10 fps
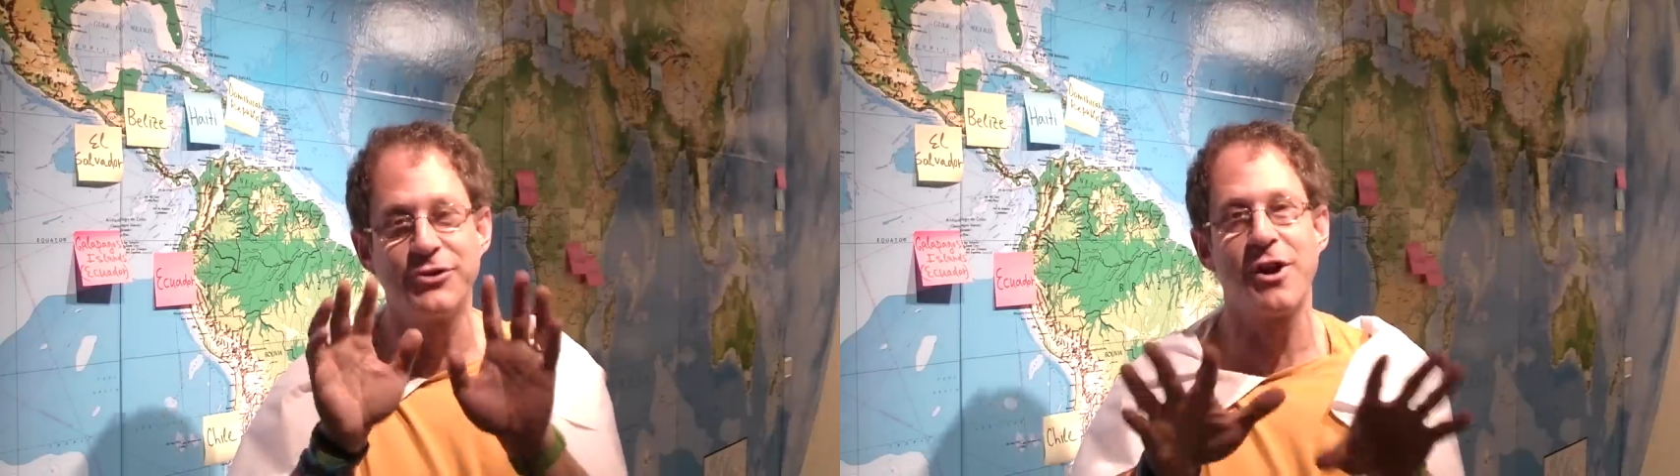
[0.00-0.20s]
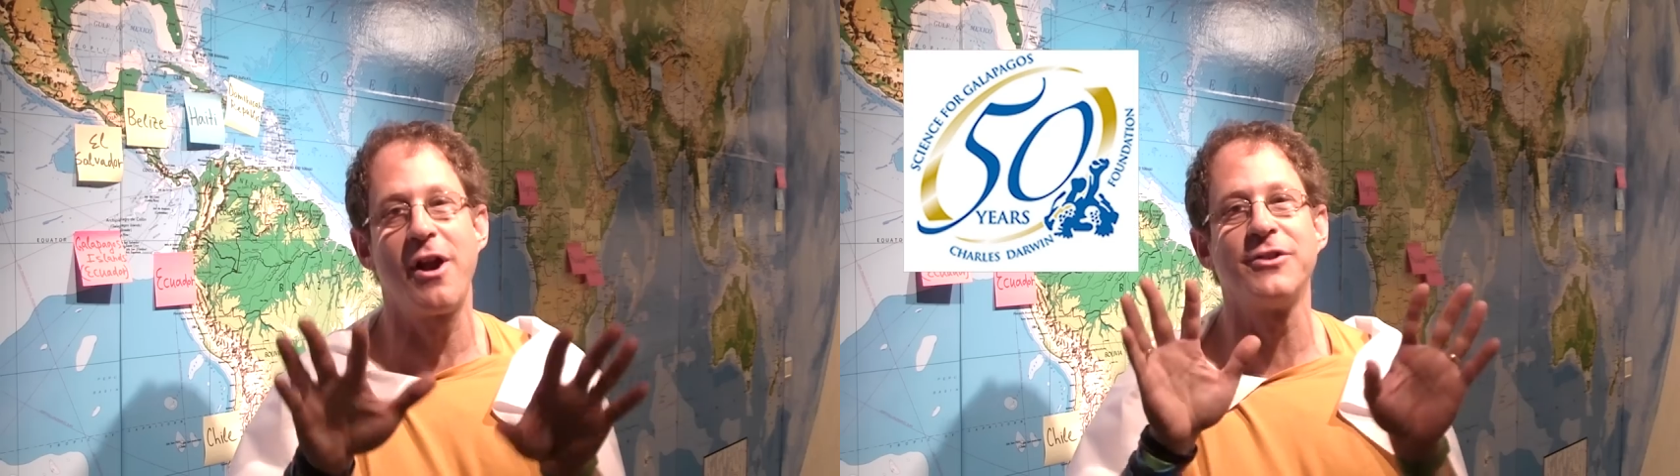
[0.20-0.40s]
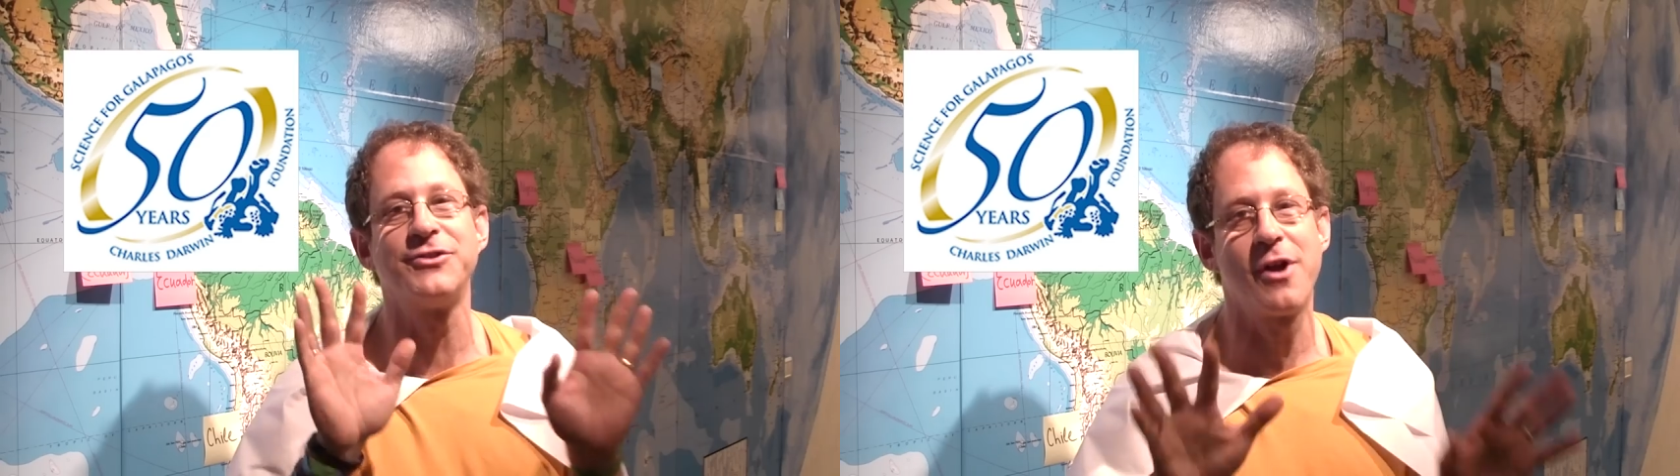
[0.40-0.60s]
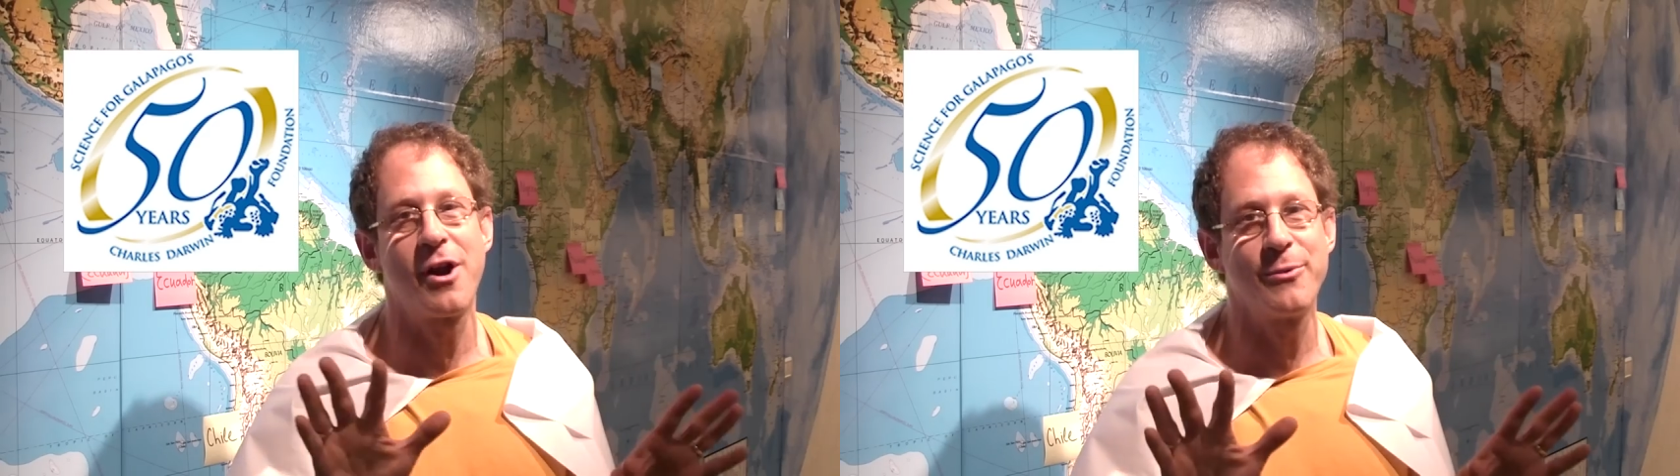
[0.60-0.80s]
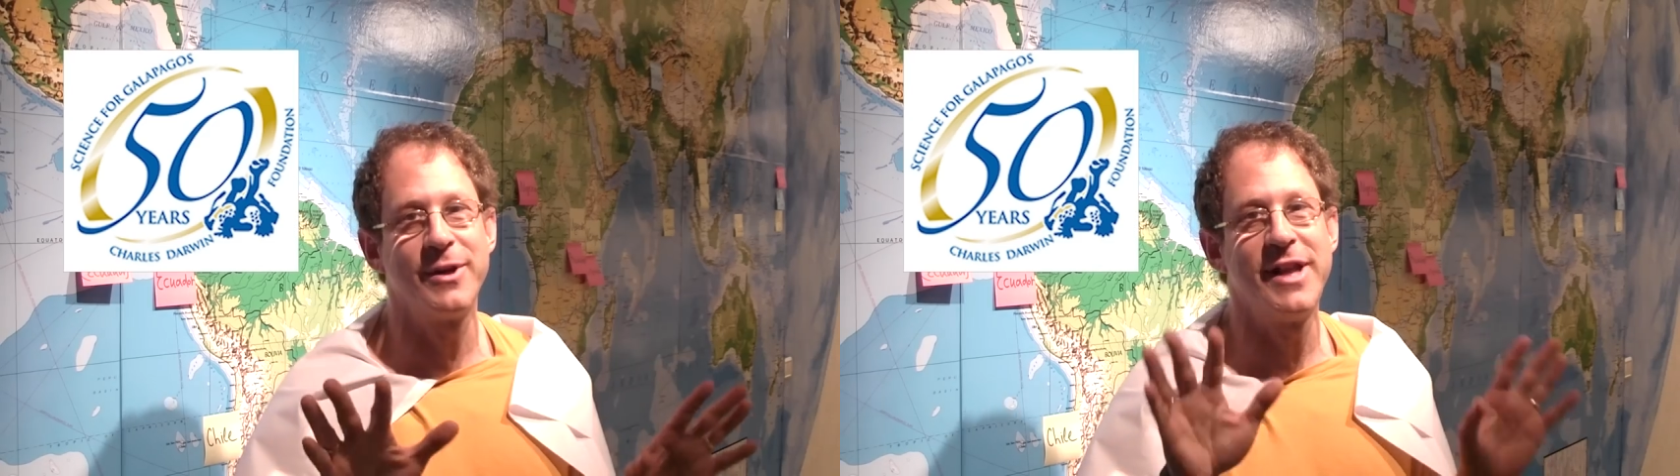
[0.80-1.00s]
Charles
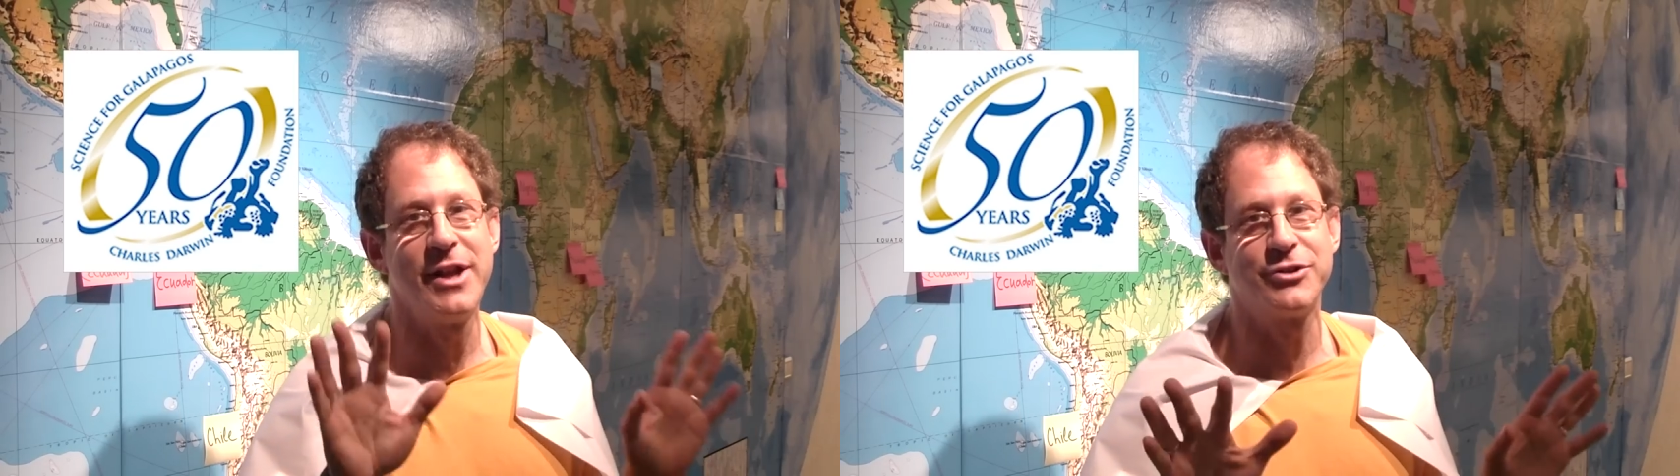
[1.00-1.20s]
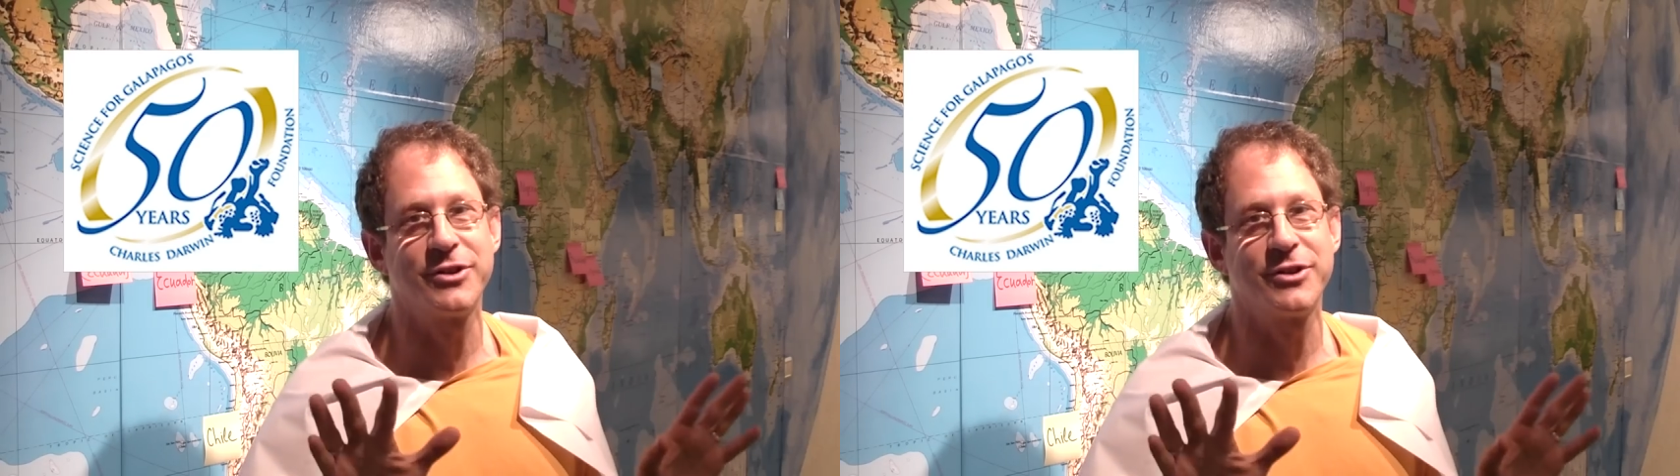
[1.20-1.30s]
Darwin Nature